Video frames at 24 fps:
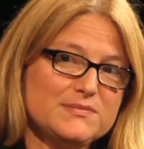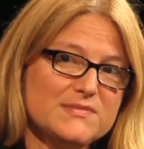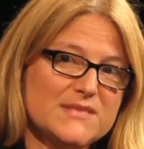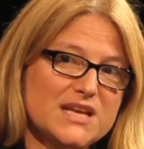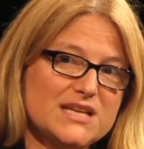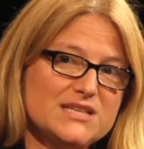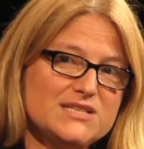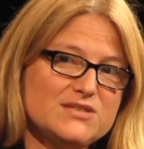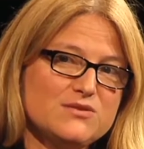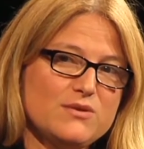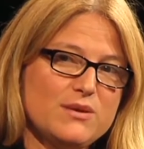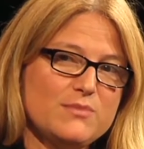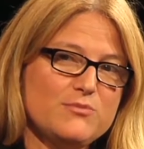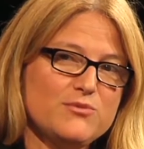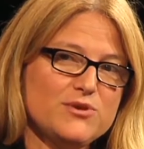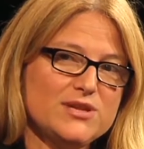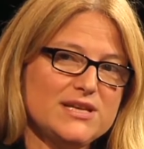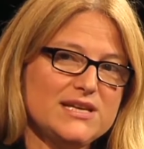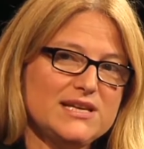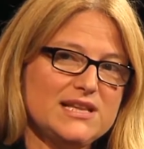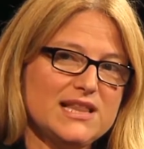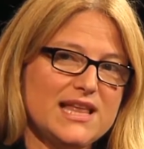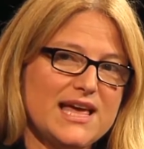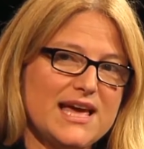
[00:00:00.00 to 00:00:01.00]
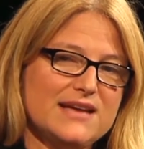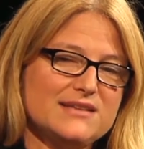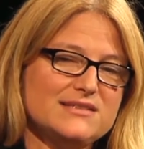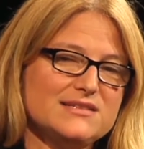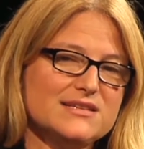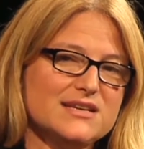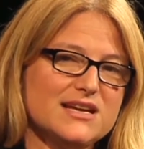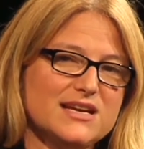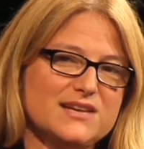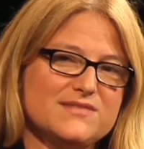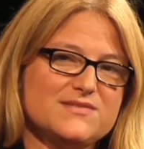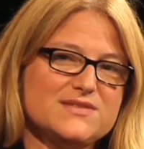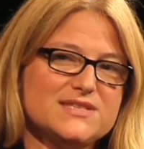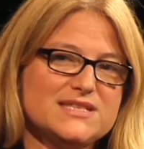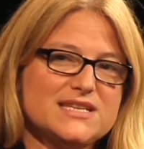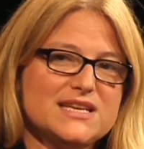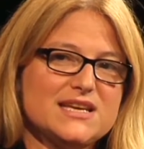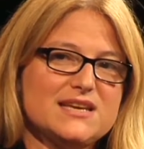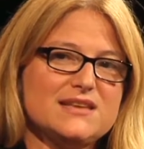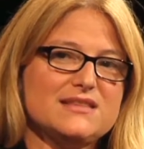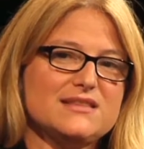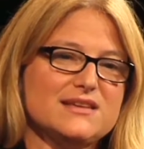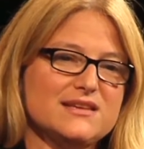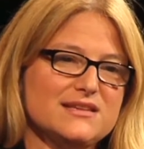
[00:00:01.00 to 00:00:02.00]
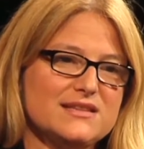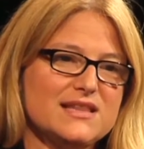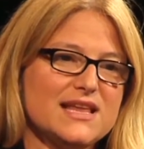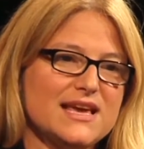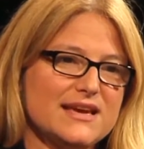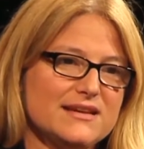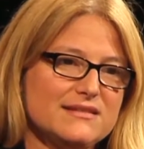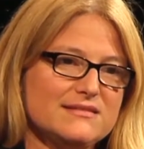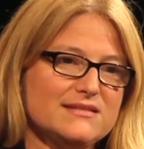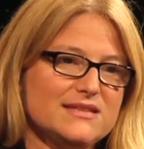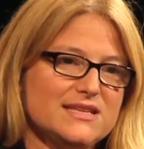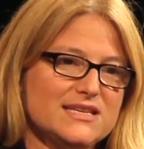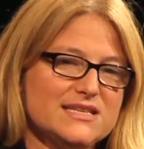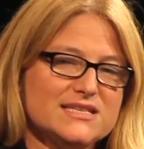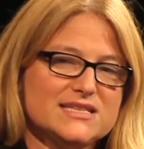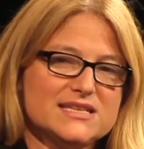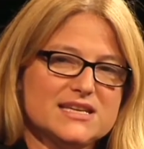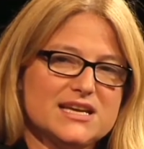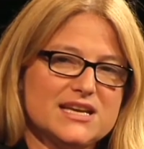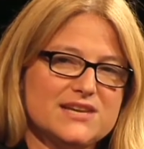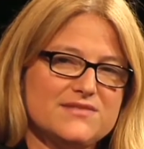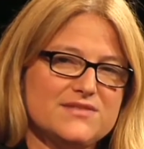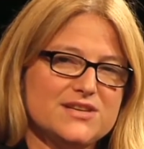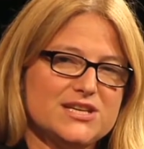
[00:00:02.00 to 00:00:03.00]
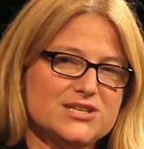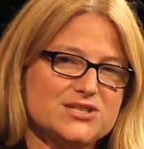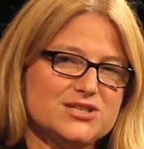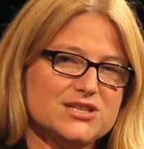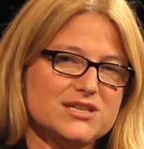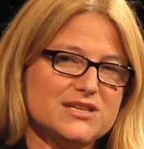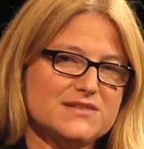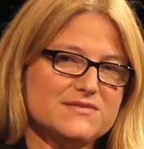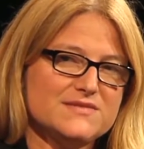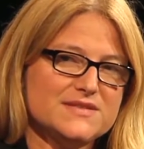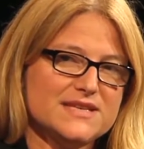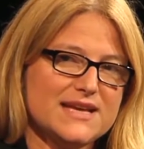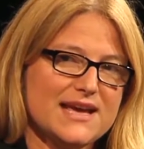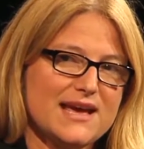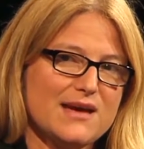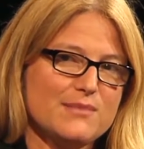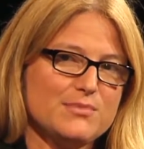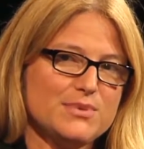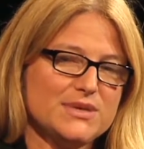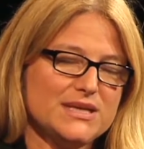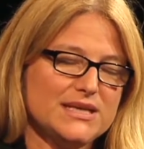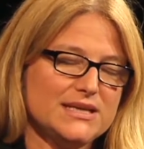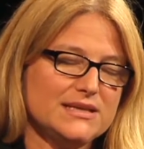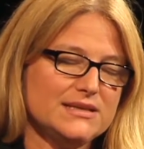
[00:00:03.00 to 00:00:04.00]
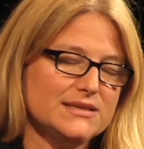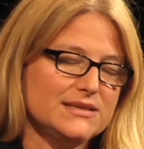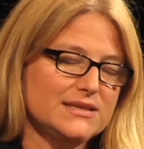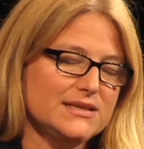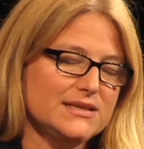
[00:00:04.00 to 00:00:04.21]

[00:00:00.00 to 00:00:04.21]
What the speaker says: And so I'm really glad to kind of see that like these kind of initiatives are happening.